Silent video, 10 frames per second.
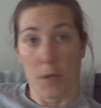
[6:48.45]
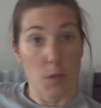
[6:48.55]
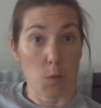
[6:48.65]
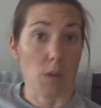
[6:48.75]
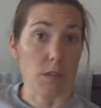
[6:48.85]

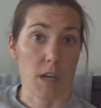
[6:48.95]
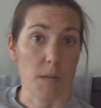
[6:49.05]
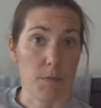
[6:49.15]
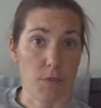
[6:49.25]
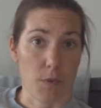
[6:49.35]
because Walt
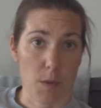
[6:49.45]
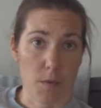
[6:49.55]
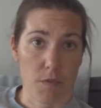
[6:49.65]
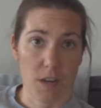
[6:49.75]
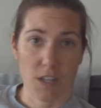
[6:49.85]
died before they were
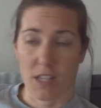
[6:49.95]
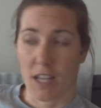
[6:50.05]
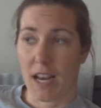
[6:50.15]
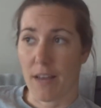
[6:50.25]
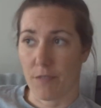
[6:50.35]
finished, and
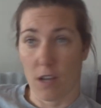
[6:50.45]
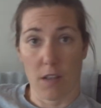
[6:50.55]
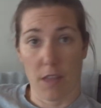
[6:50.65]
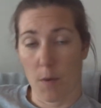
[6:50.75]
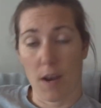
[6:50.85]

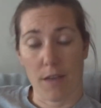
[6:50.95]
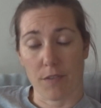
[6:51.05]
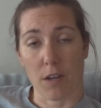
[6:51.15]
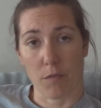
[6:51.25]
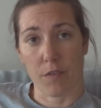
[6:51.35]
they were
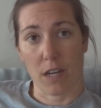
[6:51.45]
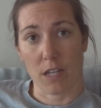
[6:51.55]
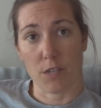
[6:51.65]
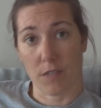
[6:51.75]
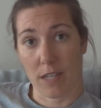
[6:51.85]
left
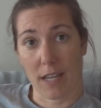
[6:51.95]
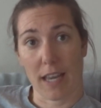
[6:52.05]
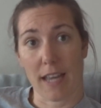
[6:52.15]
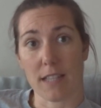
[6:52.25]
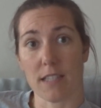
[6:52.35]
unfinished for
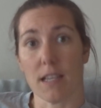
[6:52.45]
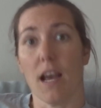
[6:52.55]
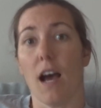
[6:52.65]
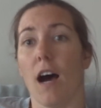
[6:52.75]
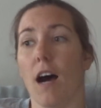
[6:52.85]
decades.
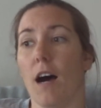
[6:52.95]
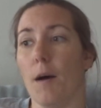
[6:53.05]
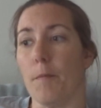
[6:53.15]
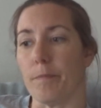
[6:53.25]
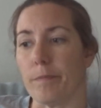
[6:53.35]

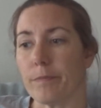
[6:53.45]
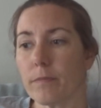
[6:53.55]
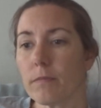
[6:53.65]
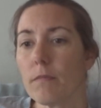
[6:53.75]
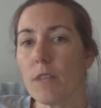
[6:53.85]

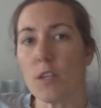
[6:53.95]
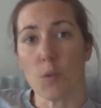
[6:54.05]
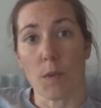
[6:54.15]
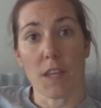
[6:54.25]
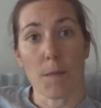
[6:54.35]

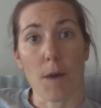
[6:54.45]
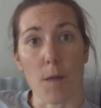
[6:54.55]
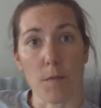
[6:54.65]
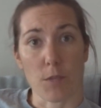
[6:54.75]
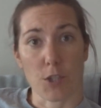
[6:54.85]
So when the
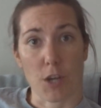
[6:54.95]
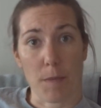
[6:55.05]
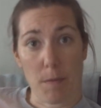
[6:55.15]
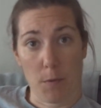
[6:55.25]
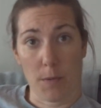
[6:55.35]
apartment was shut,
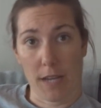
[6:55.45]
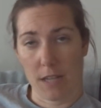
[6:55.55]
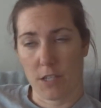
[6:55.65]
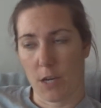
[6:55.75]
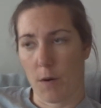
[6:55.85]
people were
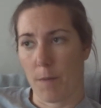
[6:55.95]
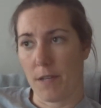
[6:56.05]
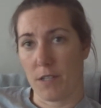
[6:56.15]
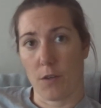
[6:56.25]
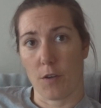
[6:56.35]
getting to go up
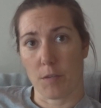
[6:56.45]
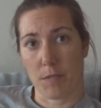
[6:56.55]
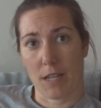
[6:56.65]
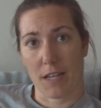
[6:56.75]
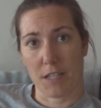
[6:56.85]
into the
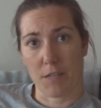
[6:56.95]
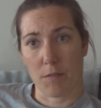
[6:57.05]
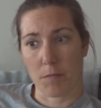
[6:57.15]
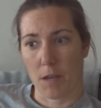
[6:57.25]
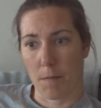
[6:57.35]
hospitality
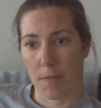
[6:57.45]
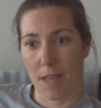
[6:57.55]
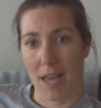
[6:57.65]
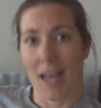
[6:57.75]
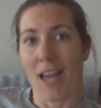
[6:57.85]
rooms up
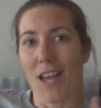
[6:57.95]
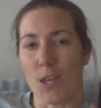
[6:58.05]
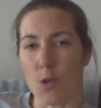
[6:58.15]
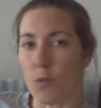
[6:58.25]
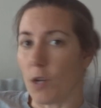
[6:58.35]
there.
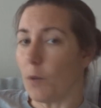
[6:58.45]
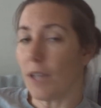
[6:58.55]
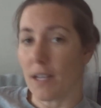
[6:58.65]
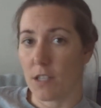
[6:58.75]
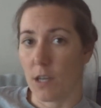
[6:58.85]
You don't
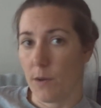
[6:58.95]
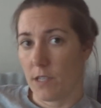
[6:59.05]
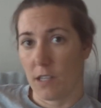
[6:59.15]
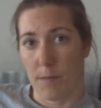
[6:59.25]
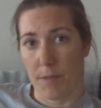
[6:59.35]
get to go
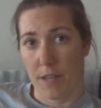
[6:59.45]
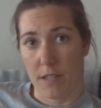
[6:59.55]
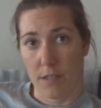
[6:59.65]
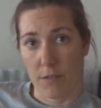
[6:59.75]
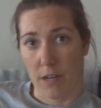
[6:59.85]
into Club
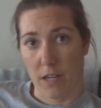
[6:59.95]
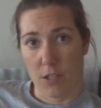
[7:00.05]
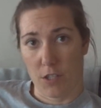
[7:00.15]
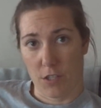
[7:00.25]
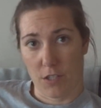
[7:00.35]
33,
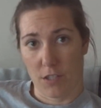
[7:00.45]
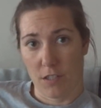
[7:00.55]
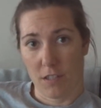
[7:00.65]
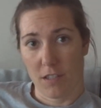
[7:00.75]
just